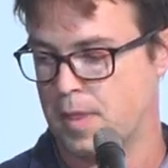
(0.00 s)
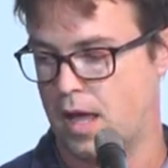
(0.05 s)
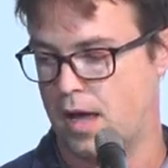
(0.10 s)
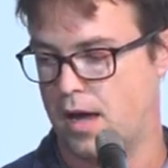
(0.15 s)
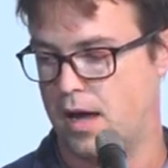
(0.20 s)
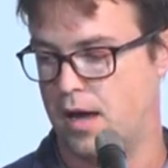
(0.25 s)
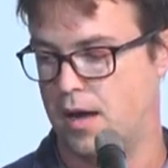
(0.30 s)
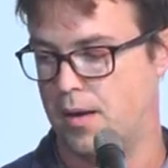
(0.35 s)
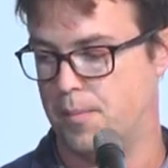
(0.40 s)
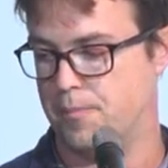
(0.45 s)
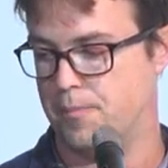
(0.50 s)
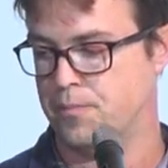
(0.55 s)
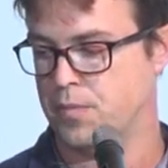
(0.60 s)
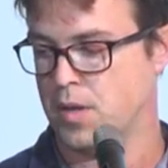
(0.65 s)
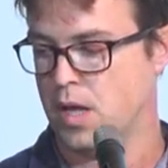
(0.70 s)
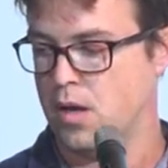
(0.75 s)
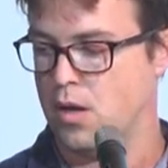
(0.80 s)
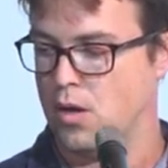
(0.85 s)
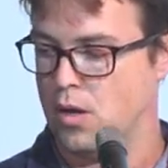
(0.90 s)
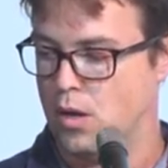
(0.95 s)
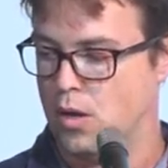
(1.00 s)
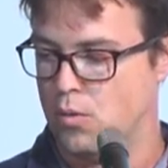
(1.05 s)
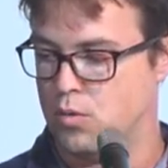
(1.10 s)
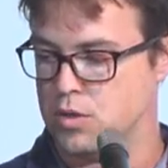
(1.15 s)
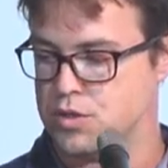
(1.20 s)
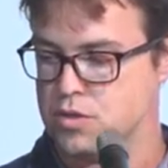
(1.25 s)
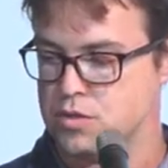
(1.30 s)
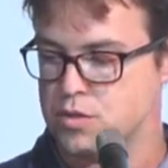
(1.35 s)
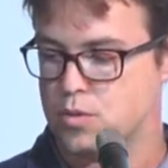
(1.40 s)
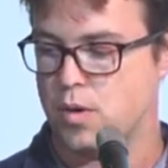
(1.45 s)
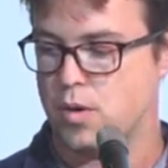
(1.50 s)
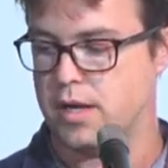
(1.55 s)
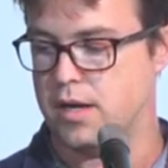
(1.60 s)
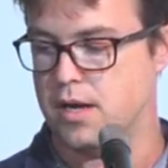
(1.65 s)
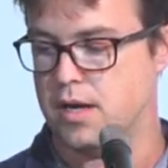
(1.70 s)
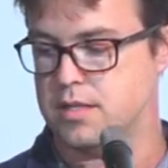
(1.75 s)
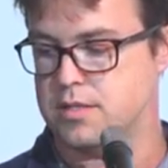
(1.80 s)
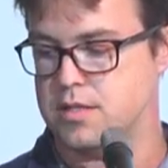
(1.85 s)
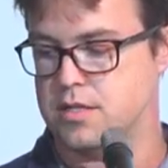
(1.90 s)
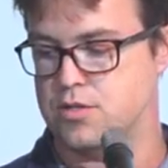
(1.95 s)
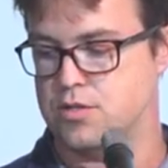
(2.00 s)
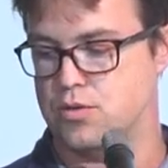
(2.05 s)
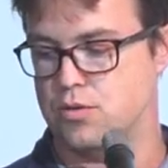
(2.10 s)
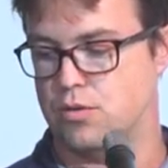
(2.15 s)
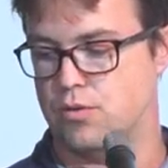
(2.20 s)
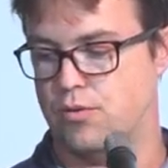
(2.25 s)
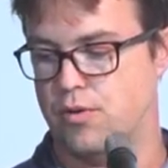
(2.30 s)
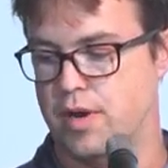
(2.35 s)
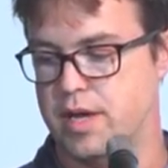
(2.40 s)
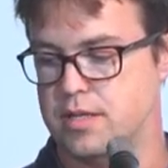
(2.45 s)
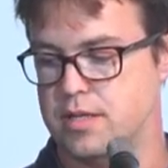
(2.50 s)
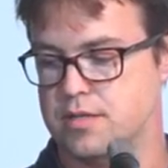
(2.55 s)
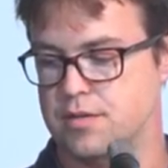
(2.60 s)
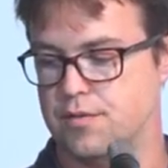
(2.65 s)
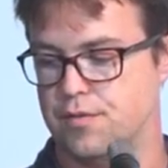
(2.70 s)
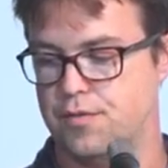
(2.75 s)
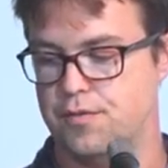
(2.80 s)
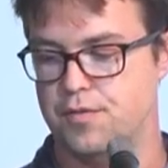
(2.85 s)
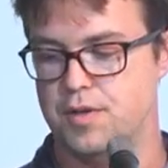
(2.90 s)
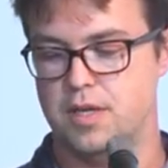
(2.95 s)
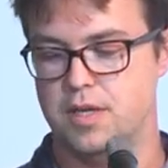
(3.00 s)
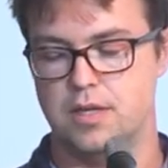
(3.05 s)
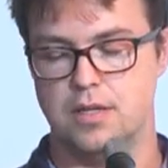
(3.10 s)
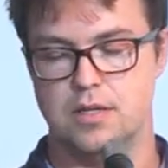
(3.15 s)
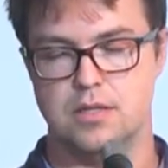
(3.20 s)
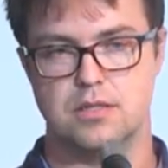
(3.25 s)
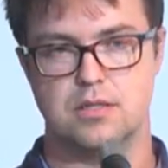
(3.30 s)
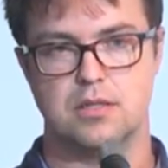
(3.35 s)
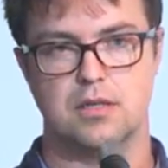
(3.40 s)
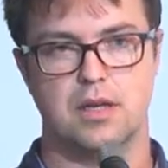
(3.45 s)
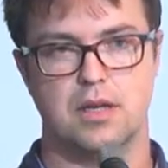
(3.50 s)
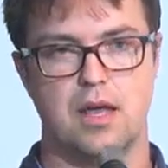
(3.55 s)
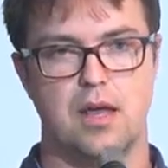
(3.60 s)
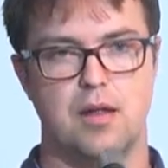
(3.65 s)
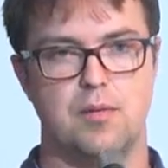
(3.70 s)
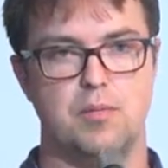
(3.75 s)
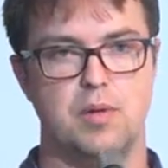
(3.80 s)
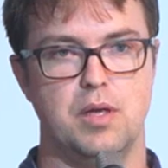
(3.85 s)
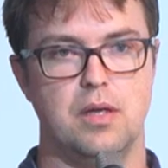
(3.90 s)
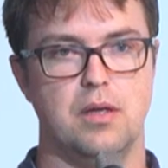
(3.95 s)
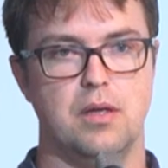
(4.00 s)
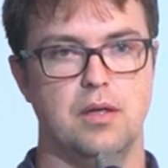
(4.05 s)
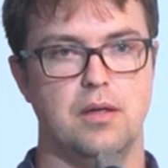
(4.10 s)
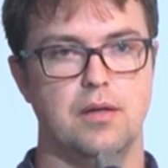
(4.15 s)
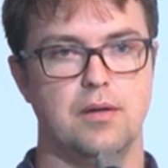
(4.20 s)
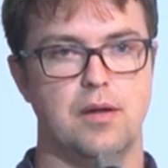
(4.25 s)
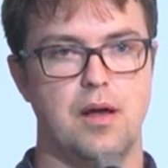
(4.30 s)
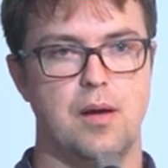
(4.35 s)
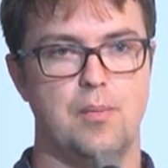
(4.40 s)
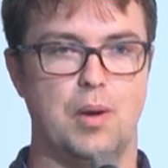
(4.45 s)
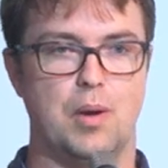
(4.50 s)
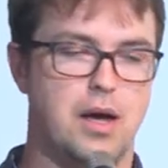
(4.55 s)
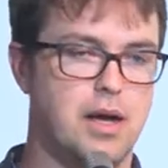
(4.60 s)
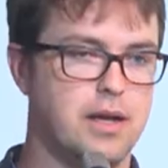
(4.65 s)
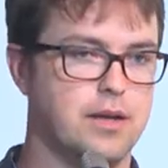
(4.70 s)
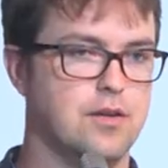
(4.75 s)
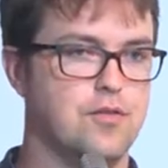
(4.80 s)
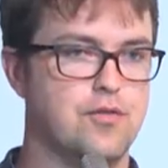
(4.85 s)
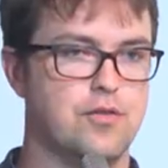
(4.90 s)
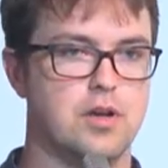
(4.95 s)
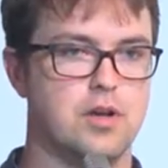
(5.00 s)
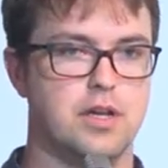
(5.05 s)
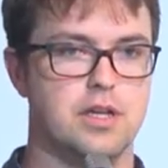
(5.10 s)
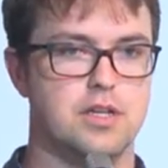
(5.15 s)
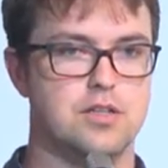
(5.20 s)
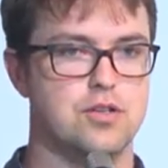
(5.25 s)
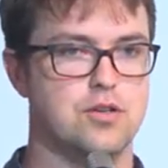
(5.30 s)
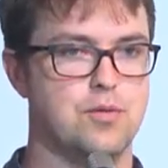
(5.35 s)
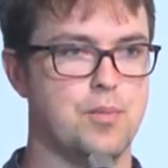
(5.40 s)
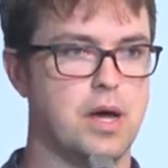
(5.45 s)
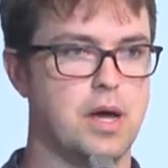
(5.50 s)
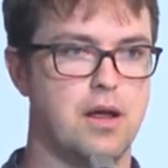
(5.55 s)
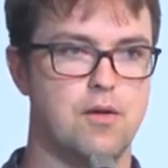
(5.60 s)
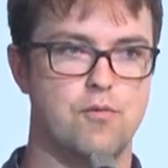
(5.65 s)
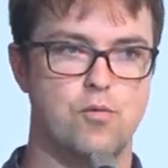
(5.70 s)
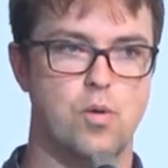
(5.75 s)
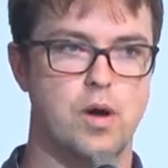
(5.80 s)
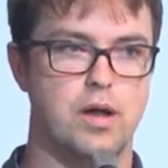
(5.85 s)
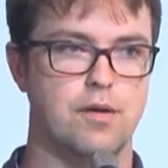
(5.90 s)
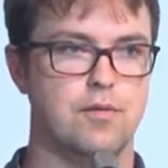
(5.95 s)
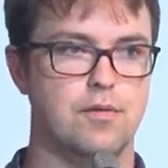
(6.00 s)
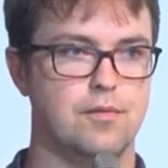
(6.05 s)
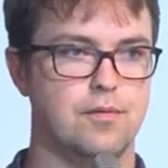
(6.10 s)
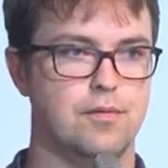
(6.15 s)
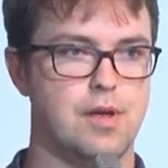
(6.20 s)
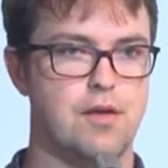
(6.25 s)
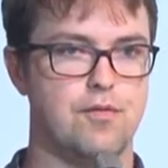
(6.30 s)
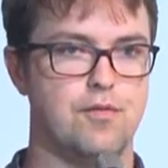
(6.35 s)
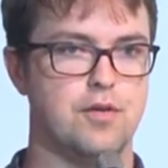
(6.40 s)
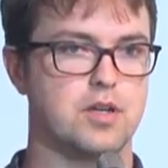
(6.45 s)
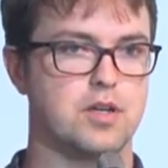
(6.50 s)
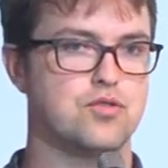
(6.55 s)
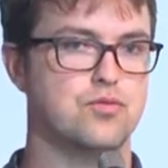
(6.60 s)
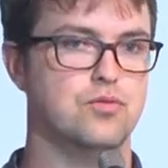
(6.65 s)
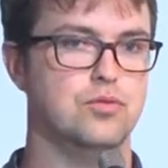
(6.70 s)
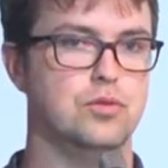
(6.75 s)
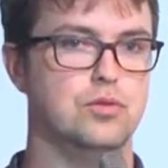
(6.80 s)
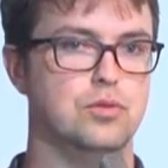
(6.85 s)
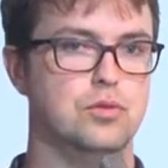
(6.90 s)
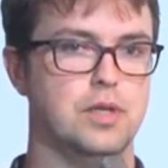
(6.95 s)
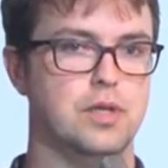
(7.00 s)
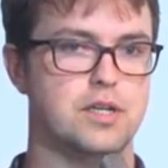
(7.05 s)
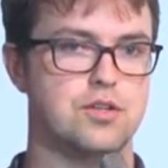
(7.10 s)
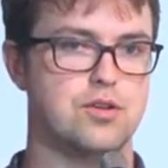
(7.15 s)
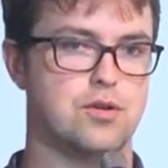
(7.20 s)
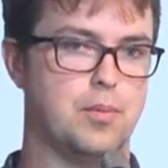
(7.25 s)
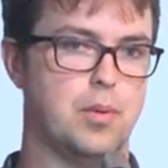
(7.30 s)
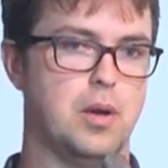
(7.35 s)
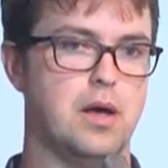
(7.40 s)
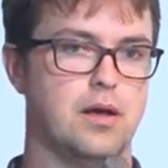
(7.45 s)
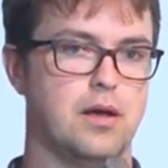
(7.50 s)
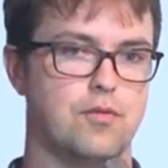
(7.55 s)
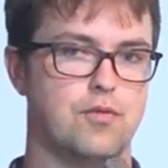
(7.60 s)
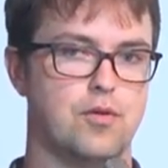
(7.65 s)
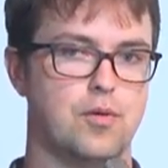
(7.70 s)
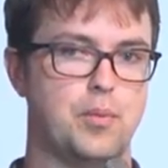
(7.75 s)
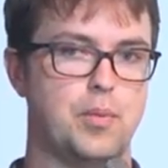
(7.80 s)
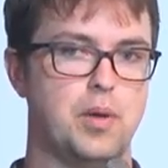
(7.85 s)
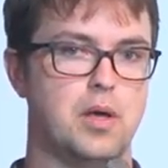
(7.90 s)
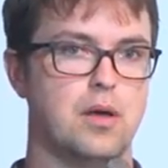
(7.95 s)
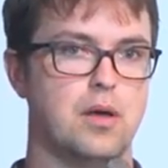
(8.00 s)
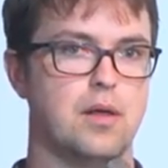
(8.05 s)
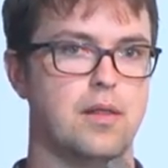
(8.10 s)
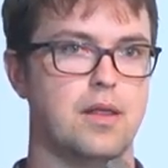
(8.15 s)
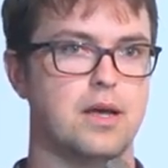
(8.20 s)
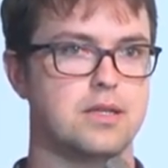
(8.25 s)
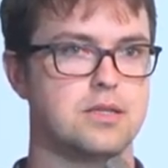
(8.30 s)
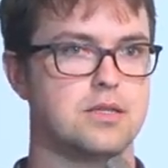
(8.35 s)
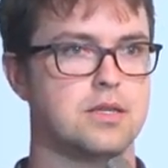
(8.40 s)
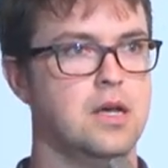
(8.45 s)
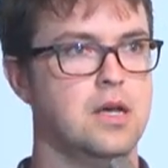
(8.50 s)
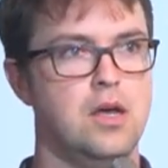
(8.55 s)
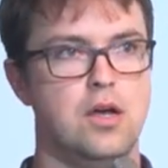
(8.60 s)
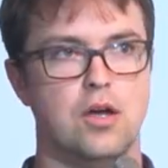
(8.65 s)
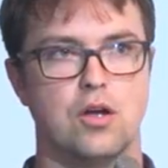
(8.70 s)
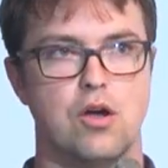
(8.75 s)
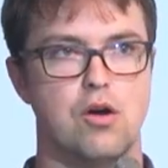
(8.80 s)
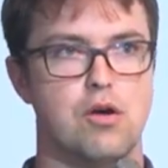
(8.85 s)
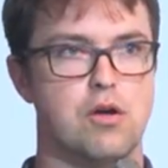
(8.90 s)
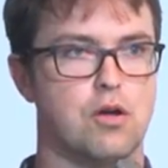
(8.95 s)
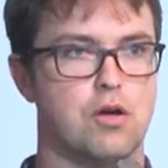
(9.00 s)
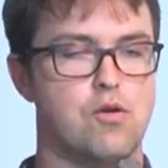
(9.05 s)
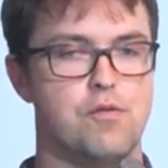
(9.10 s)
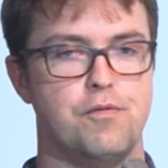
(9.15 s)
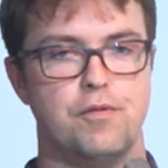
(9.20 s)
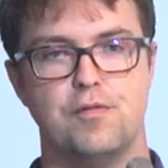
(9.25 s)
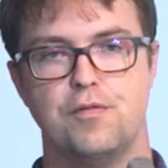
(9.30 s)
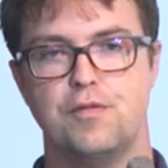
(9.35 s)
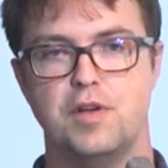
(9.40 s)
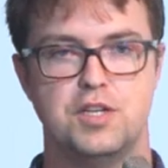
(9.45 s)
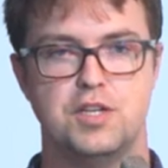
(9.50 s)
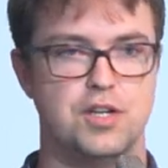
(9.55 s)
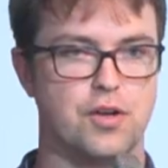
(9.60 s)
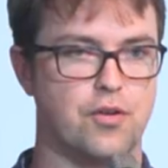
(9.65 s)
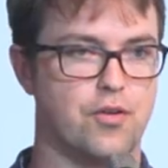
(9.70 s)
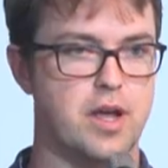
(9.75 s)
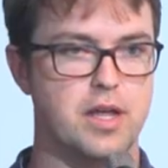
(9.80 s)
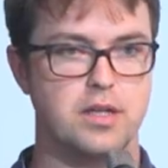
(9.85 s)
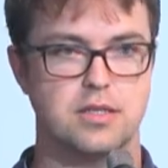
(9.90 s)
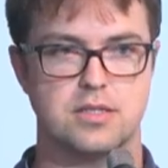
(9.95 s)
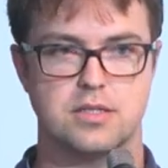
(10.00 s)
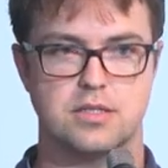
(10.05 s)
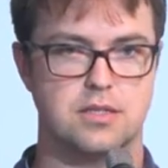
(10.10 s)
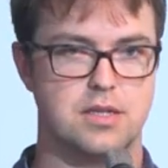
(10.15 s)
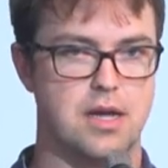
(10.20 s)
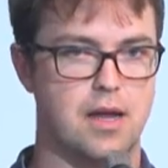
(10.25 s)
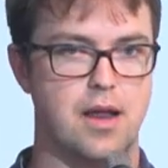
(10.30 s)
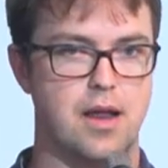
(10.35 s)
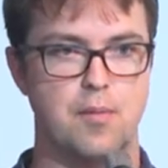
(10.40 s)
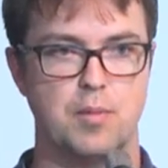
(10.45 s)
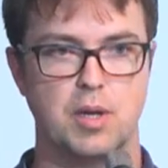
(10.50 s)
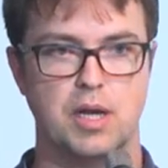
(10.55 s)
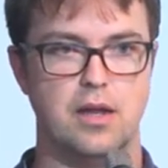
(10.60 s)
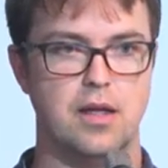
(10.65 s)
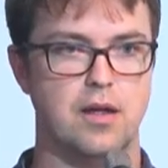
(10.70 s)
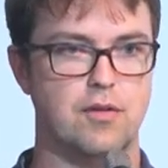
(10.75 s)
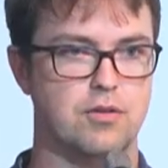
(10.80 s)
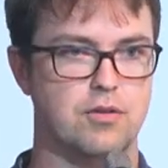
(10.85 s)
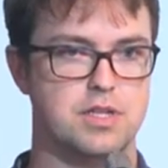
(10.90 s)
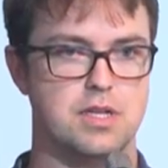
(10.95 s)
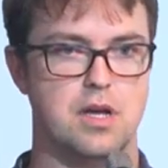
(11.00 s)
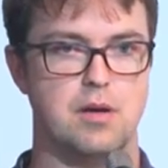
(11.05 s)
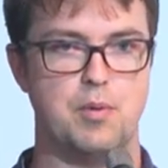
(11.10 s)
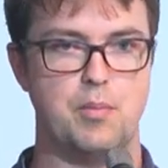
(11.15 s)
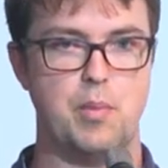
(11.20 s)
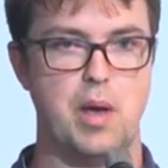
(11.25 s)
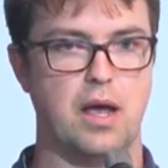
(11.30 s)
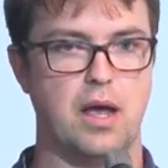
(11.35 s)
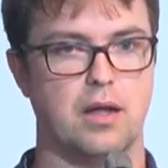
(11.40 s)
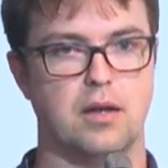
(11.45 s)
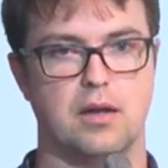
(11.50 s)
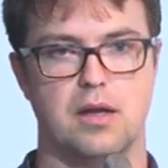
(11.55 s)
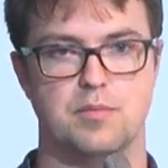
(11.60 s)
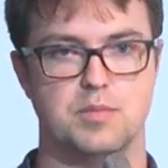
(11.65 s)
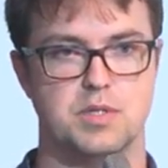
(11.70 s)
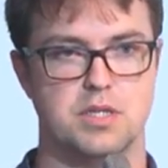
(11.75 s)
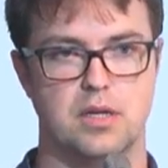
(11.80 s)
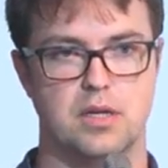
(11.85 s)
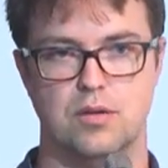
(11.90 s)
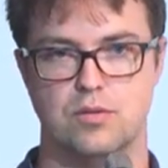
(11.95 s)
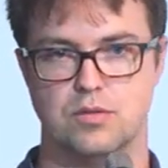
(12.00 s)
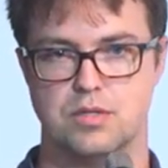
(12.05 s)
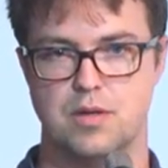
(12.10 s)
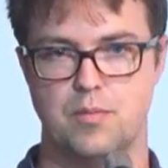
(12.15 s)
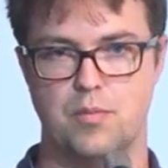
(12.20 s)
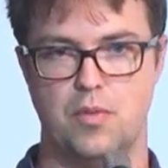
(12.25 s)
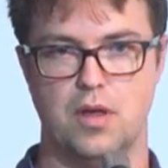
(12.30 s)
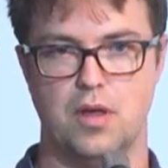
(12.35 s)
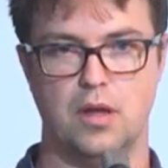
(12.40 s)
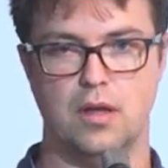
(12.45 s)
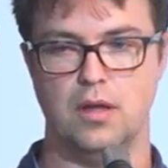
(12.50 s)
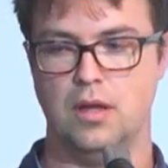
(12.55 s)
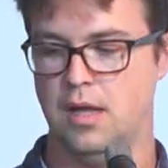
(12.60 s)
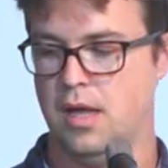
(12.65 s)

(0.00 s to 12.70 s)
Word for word: Um, What's also quite nice is your rates and fees can be applied differently. So you might have one FX rule that you're applying for a peer that's going off and fetching rates dynamically every time a packet comes in or something.